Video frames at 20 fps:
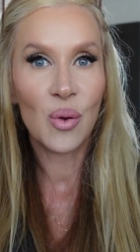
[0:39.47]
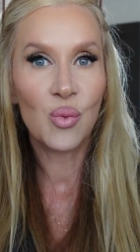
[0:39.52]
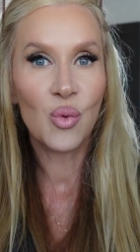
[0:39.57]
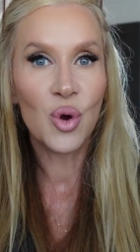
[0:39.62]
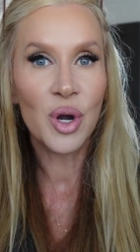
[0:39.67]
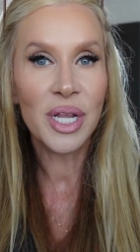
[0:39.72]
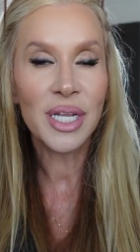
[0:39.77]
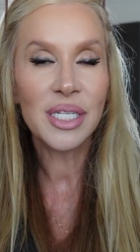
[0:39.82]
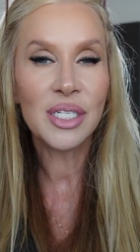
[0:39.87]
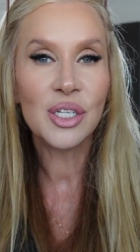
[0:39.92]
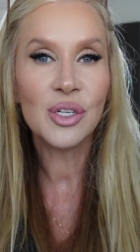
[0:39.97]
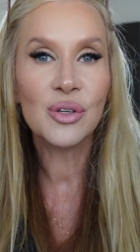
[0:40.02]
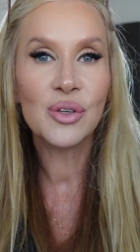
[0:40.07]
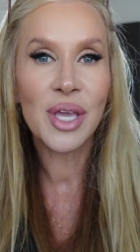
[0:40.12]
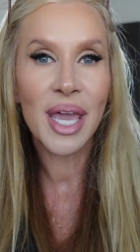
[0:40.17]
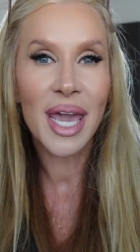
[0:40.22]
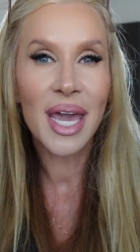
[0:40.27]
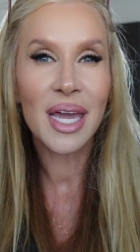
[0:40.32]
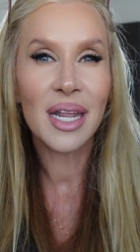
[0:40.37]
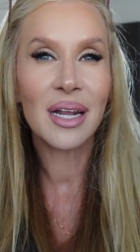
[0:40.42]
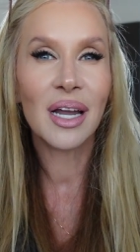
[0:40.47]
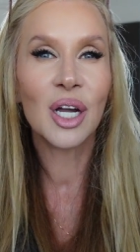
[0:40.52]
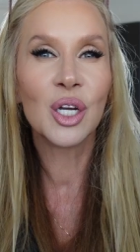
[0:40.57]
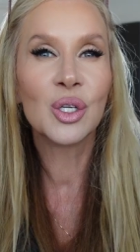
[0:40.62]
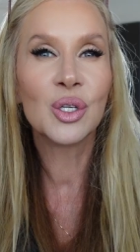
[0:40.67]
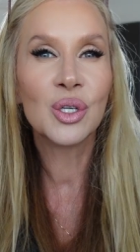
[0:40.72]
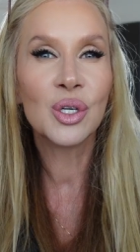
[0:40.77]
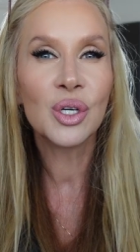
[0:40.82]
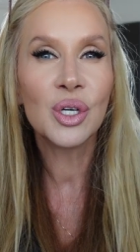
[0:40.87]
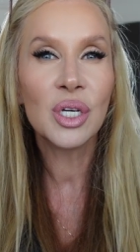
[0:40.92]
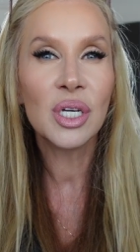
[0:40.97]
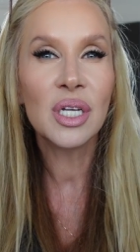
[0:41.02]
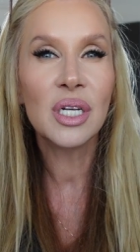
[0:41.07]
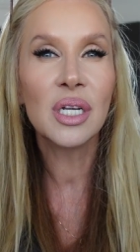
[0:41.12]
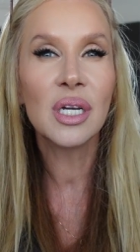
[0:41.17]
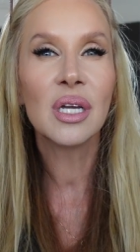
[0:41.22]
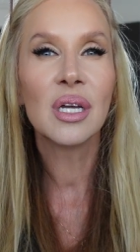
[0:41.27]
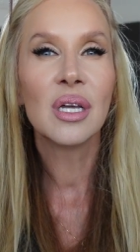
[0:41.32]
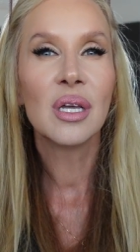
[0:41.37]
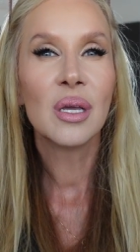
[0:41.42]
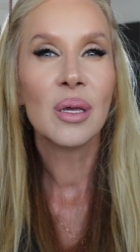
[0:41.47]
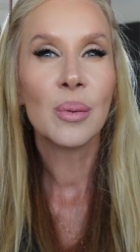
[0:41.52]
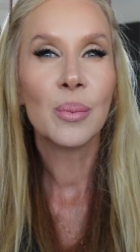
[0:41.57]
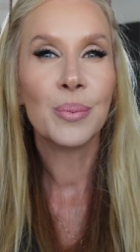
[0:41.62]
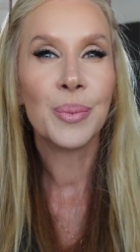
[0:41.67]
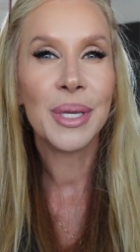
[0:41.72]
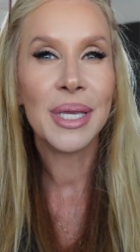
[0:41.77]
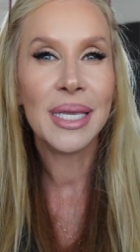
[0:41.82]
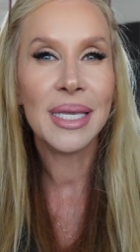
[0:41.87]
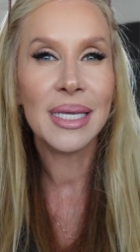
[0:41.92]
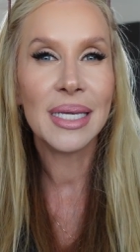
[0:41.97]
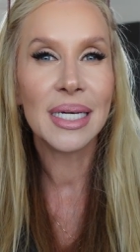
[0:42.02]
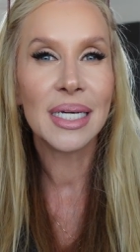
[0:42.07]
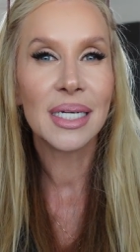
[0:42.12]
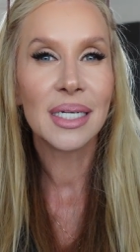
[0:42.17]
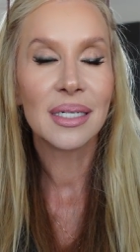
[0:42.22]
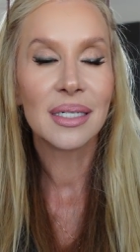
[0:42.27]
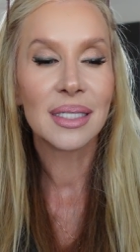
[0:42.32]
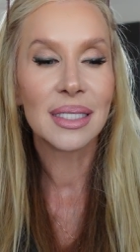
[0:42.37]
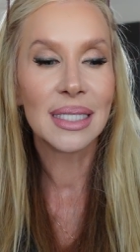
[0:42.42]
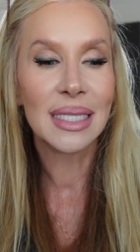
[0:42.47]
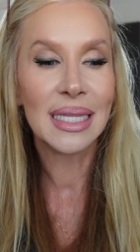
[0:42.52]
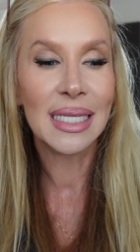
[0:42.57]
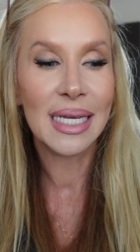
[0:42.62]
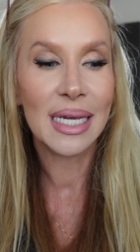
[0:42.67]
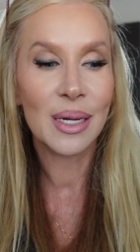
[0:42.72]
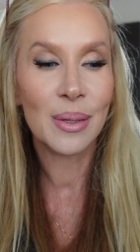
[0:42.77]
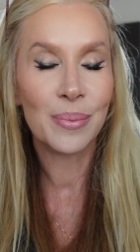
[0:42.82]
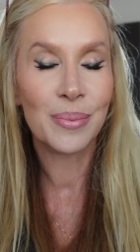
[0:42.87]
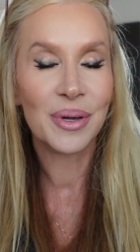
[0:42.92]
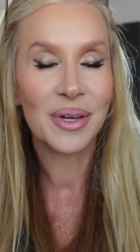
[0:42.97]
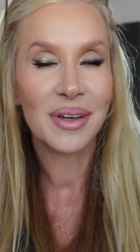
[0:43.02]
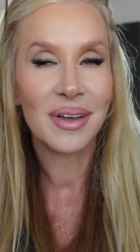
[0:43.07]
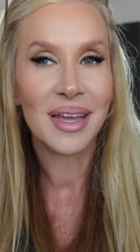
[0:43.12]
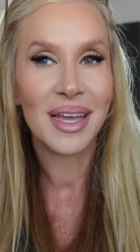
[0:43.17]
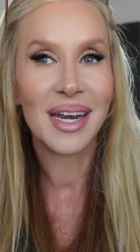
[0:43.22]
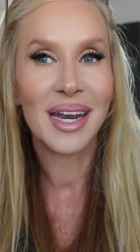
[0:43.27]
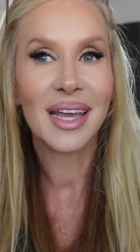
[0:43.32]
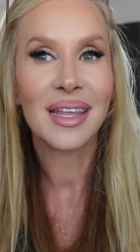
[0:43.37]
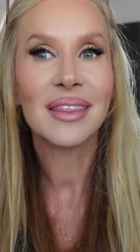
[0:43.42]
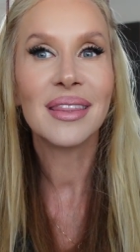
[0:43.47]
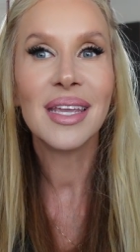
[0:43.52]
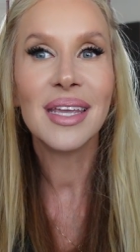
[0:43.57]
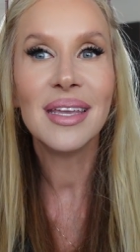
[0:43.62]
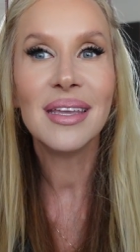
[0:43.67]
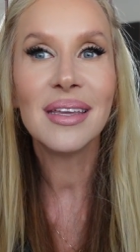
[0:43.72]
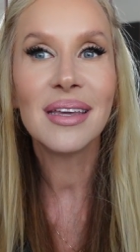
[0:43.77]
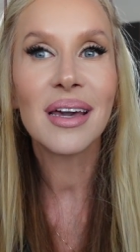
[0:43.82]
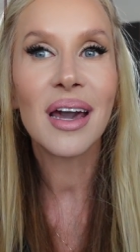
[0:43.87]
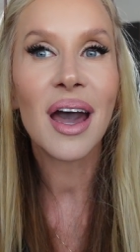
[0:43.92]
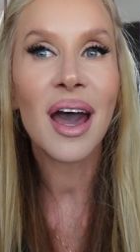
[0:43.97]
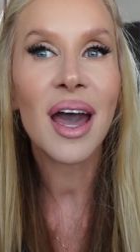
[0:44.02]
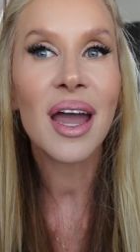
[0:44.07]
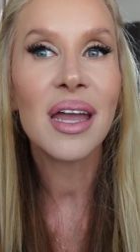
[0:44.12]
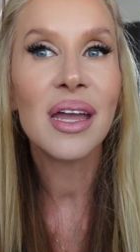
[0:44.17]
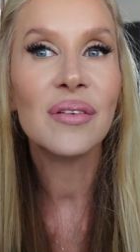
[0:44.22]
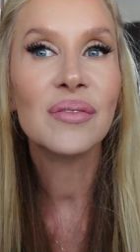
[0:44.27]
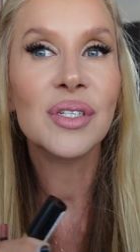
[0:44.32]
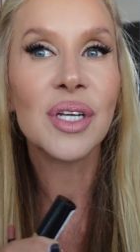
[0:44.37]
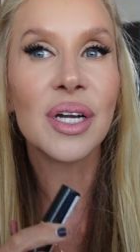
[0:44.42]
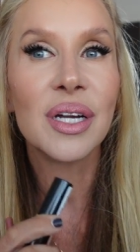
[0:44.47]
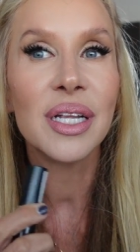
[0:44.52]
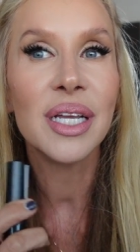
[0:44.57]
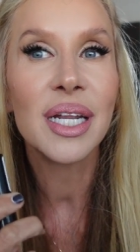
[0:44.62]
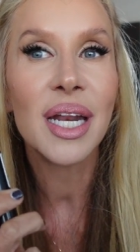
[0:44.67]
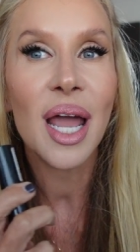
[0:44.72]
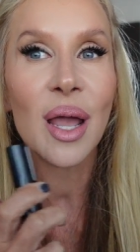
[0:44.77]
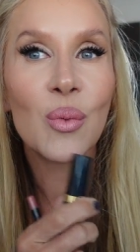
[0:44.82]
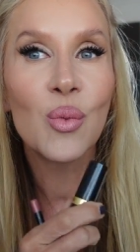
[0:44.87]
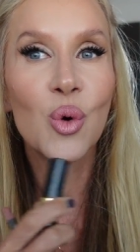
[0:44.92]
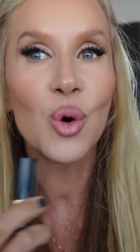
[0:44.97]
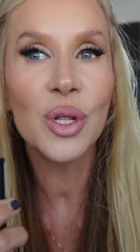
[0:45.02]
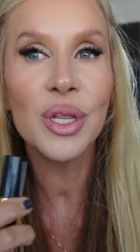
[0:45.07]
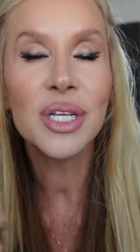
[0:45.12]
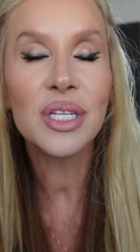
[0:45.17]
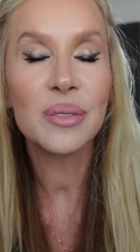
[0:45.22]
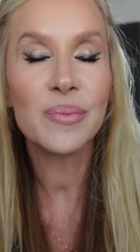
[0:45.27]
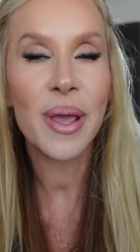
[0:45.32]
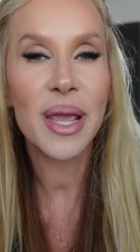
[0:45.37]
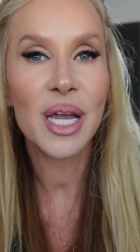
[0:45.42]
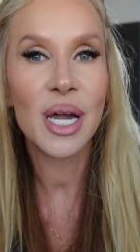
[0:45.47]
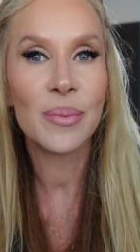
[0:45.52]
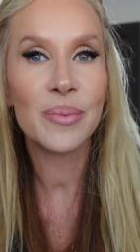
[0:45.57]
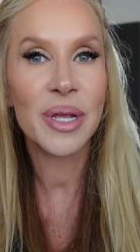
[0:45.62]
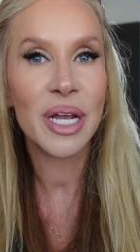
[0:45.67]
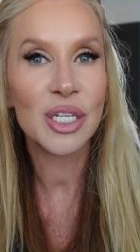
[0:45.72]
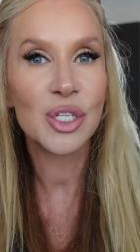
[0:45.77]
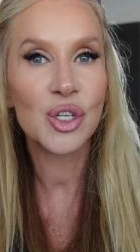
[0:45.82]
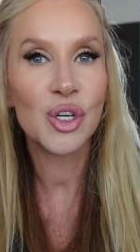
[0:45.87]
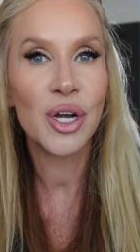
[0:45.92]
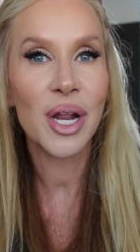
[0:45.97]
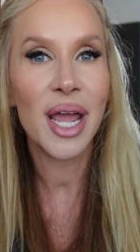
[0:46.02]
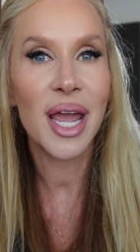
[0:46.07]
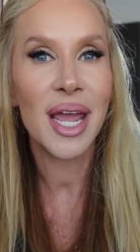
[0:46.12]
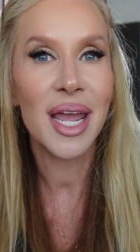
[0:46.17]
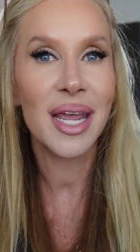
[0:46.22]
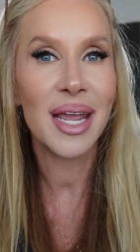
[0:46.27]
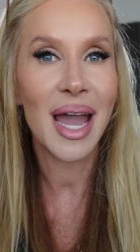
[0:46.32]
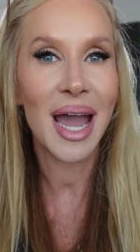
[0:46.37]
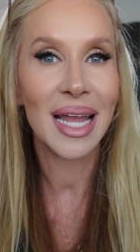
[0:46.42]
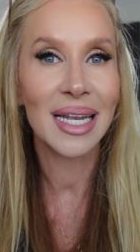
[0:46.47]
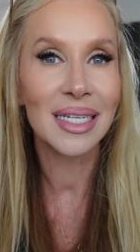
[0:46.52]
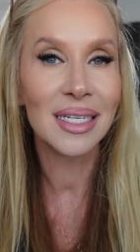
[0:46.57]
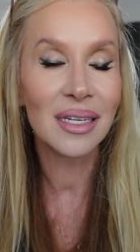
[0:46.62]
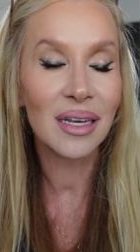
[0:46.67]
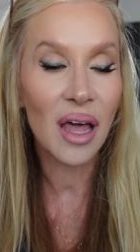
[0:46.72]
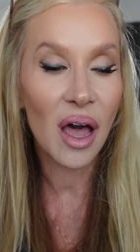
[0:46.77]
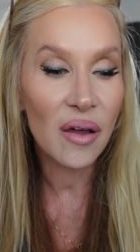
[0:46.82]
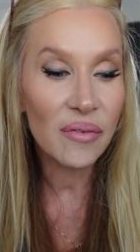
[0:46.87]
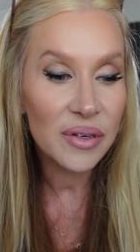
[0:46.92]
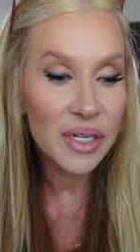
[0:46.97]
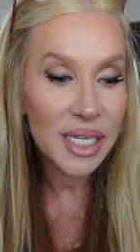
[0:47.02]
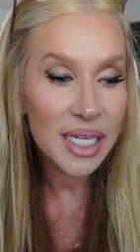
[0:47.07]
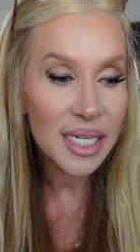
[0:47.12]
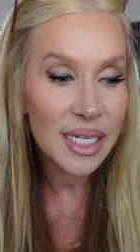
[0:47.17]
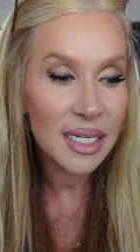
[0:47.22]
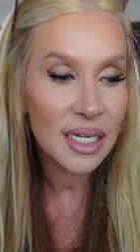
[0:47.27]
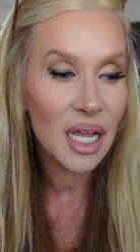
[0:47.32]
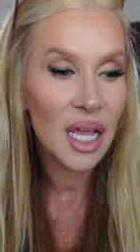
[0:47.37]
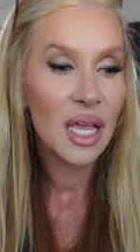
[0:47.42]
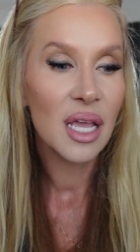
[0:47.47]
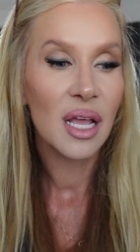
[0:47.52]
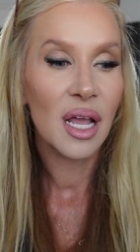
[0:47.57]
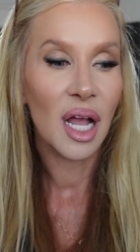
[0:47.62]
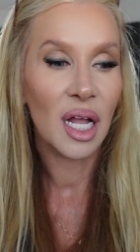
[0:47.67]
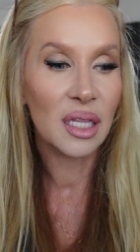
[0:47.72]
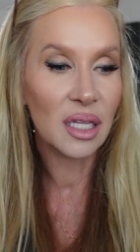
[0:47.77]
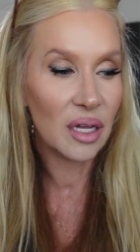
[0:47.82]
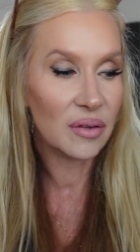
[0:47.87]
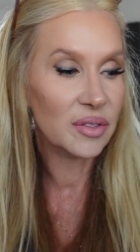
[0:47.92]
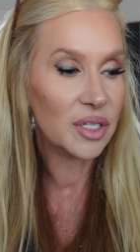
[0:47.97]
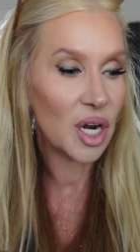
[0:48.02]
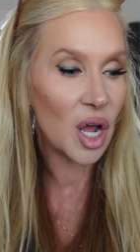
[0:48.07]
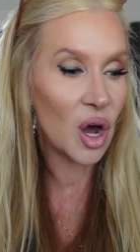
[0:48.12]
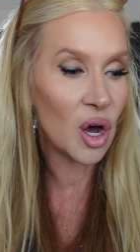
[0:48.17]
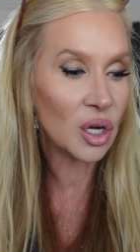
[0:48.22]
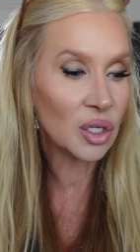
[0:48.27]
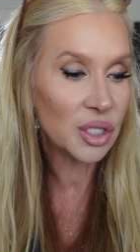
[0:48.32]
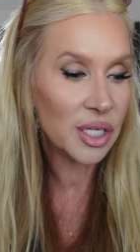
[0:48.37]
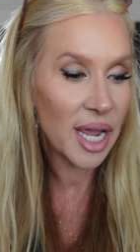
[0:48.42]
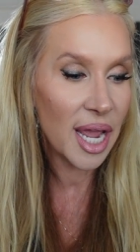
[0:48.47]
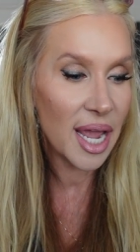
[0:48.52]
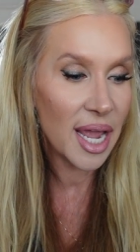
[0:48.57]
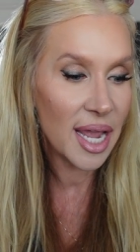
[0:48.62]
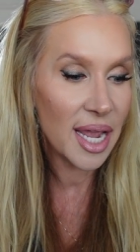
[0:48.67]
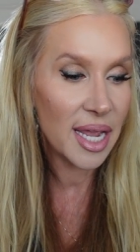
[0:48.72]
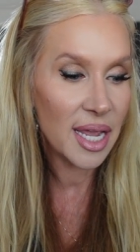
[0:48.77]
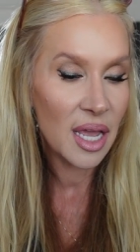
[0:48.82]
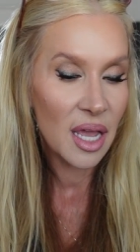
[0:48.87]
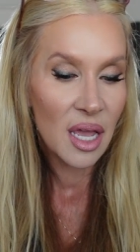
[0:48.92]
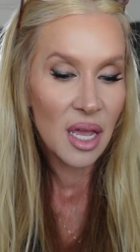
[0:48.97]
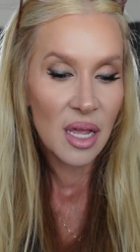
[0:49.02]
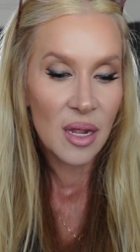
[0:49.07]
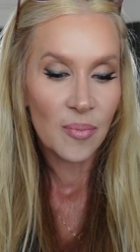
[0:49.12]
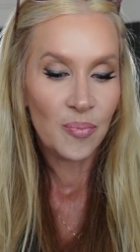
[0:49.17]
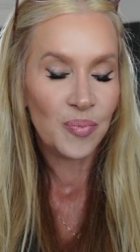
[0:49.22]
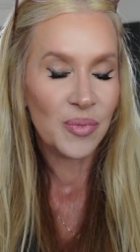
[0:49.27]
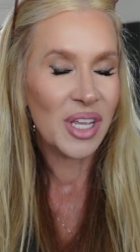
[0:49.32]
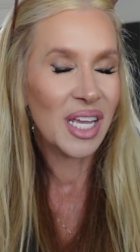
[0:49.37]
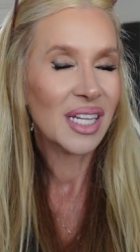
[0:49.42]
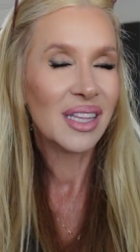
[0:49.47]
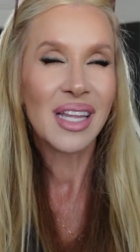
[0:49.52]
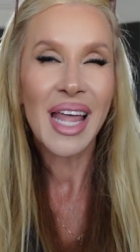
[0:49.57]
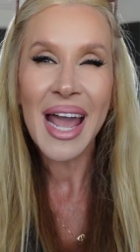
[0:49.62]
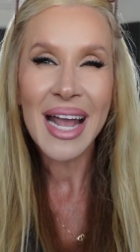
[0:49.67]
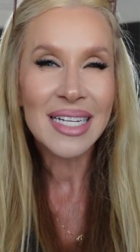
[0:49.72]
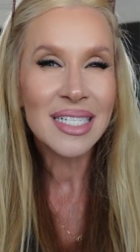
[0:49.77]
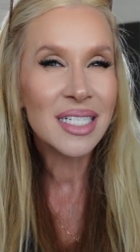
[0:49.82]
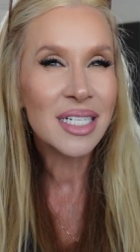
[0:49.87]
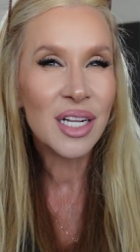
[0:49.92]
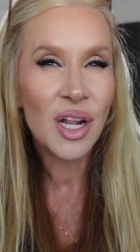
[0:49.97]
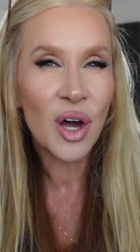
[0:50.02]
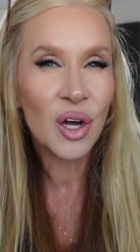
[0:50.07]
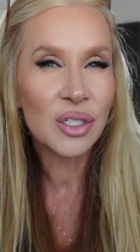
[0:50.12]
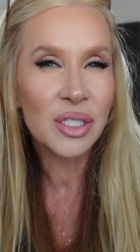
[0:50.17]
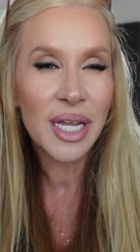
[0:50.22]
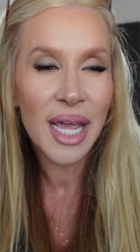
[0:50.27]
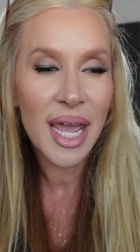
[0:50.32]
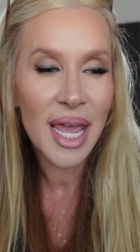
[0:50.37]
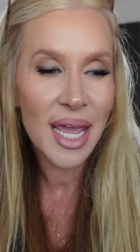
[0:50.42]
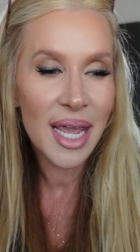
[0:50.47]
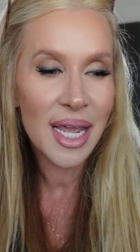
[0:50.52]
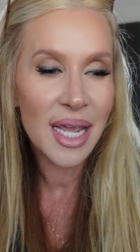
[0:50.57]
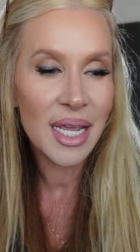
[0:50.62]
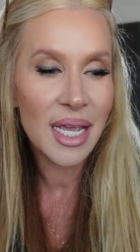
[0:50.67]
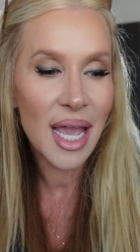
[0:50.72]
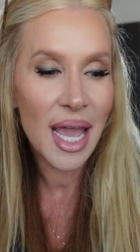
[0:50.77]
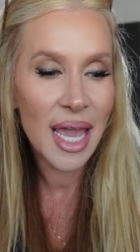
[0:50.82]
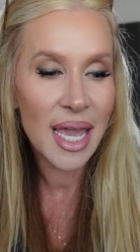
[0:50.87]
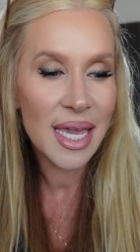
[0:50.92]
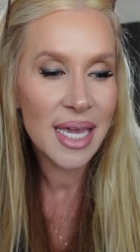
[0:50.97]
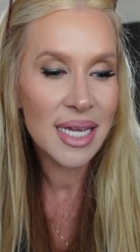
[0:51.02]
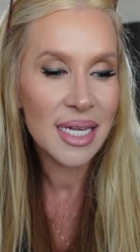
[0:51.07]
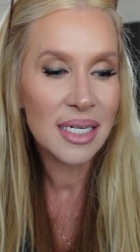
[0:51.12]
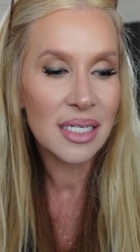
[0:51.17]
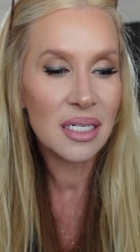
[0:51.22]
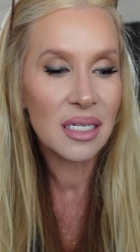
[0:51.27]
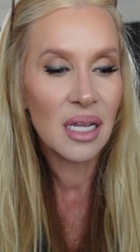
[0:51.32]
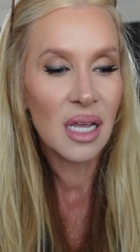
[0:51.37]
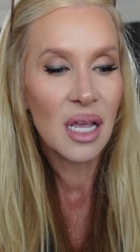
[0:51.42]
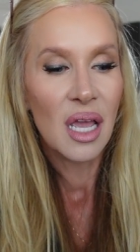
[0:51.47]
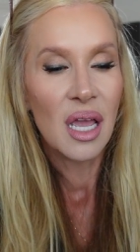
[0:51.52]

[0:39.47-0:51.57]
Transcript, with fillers: wanted to get a good pink lip and I think I have done it. I wore this makeup yesterday. I loved it. I loved it all day. It lasted all day and